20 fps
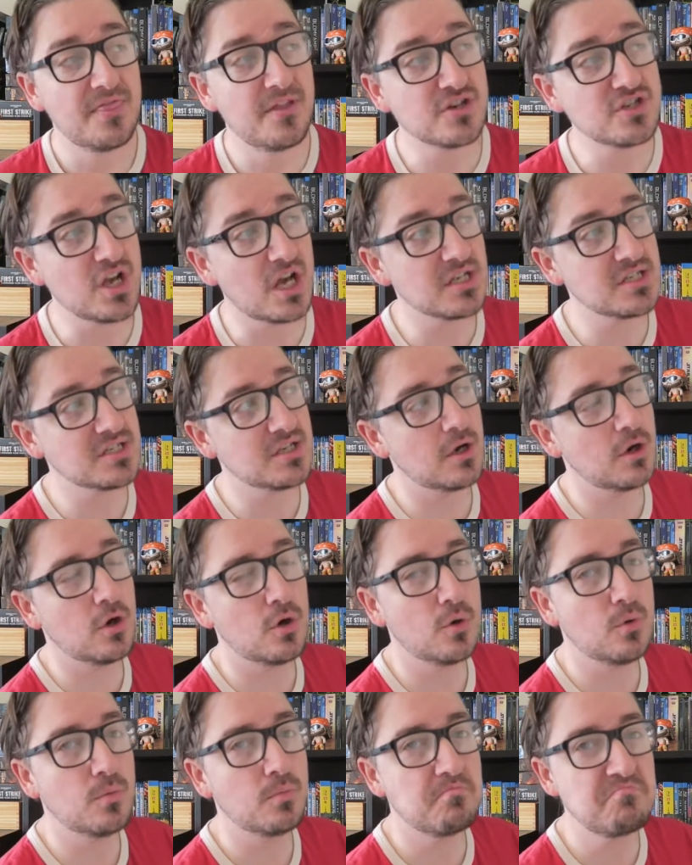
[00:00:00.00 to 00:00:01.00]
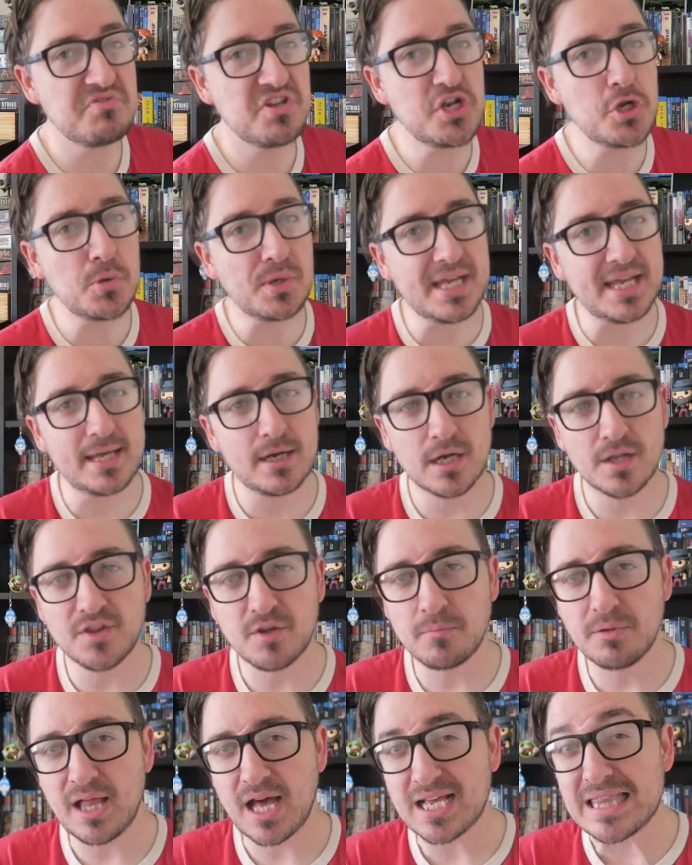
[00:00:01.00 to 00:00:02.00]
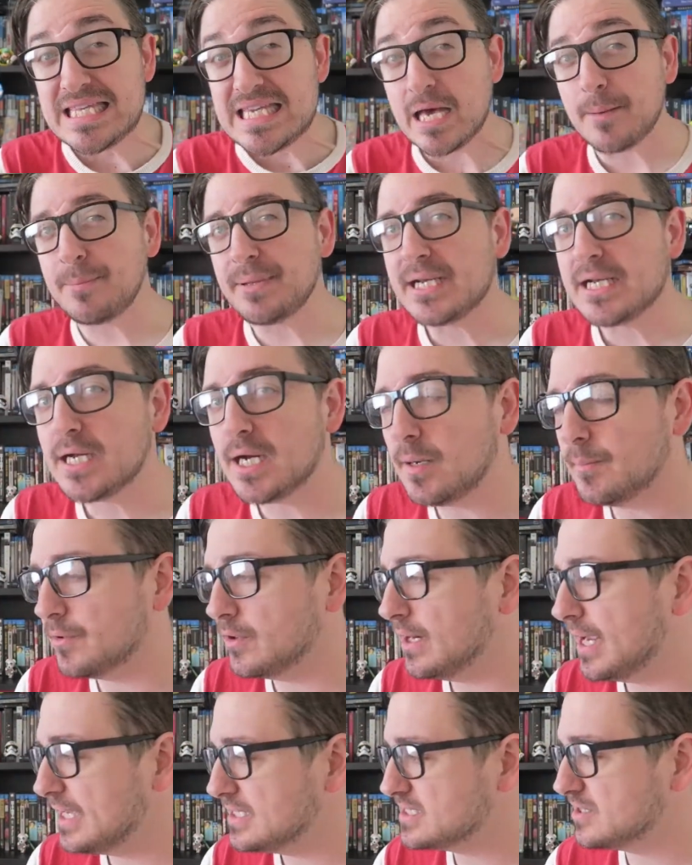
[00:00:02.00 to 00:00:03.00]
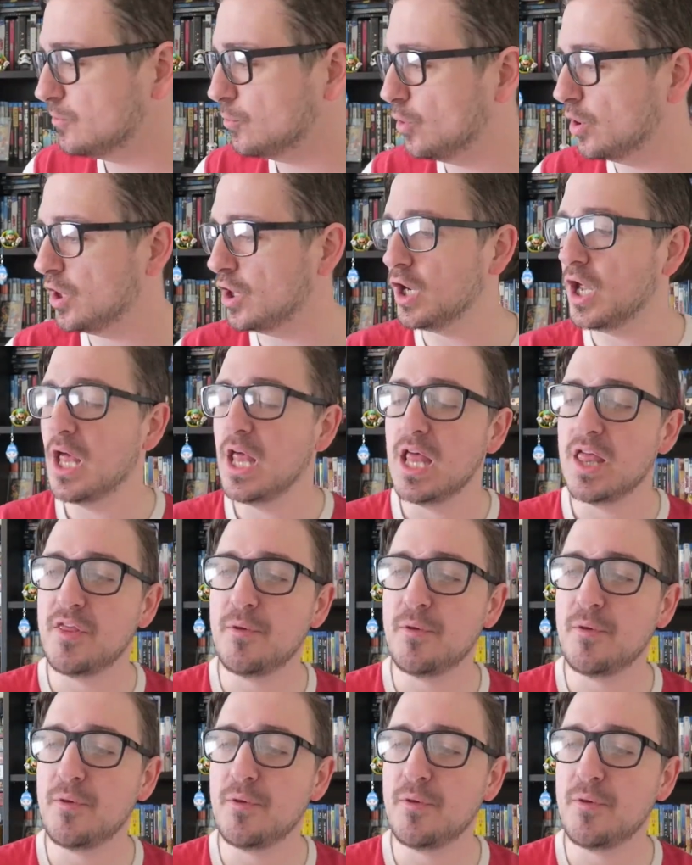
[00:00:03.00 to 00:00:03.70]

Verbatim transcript: There's also the new kid on the block, the up and comer, as it were.